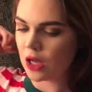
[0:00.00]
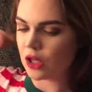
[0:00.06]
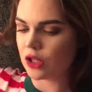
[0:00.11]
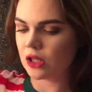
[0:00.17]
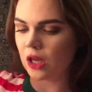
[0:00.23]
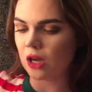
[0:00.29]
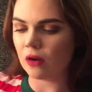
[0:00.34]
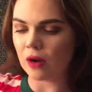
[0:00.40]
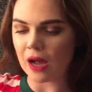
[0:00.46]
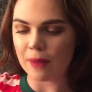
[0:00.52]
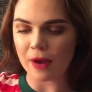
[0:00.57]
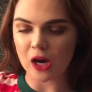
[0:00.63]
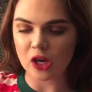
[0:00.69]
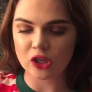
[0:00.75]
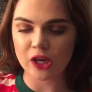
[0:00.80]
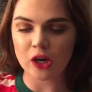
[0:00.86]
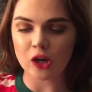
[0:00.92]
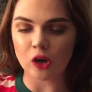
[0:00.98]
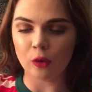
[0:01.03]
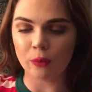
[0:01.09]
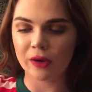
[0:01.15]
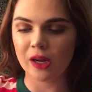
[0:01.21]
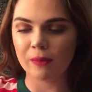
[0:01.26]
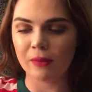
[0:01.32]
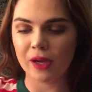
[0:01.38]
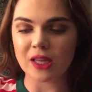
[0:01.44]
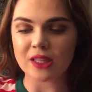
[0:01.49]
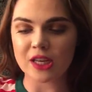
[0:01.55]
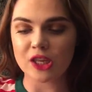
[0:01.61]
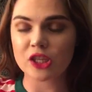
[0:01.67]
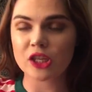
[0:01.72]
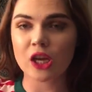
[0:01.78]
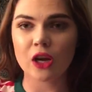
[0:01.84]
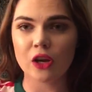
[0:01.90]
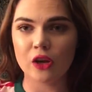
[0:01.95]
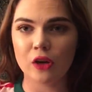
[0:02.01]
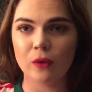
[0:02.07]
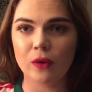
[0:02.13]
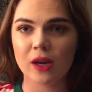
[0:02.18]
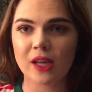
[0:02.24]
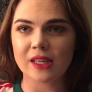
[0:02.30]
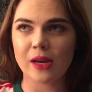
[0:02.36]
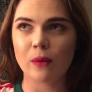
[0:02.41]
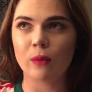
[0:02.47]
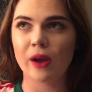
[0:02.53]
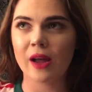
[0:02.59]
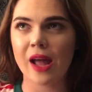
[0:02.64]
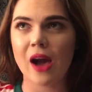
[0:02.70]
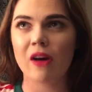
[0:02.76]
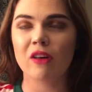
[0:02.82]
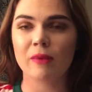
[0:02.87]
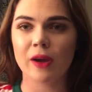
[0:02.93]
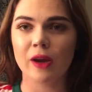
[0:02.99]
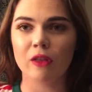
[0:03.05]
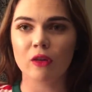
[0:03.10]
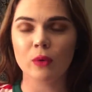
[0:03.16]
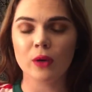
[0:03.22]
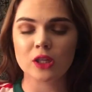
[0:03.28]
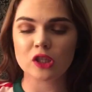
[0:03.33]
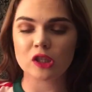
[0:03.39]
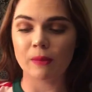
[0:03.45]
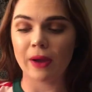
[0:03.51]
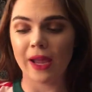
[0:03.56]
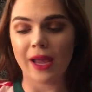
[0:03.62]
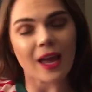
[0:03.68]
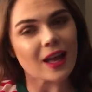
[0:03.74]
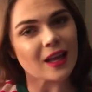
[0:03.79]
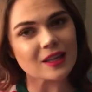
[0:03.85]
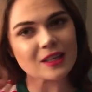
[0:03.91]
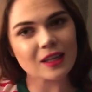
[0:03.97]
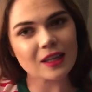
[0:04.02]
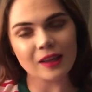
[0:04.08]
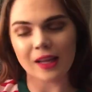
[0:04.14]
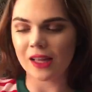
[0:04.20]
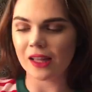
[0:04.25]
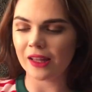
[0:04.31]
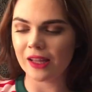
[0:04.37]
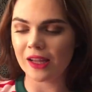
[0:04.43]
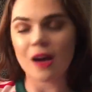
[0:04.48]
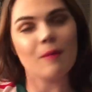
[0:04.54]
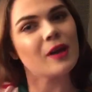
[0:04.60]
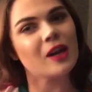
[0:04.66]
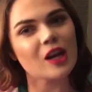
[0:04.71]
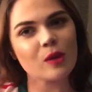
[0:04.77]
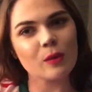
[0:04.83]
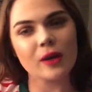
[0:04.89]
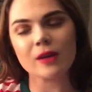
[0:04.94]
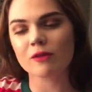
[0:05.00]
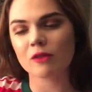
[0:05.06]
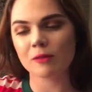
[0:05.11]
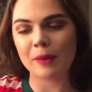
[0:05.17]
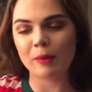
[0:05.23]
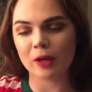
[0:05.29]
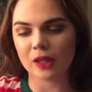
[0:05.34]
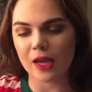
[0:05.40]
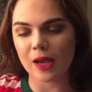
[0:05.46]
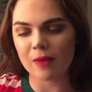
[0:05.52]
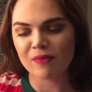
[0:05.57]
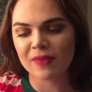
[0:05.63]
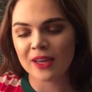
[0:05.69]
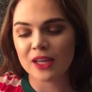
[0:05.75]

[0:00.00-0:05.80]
So I'm actually going to open it because I just got a new one I ran out of my other one. So my aunt luckily got me another one for my birthday.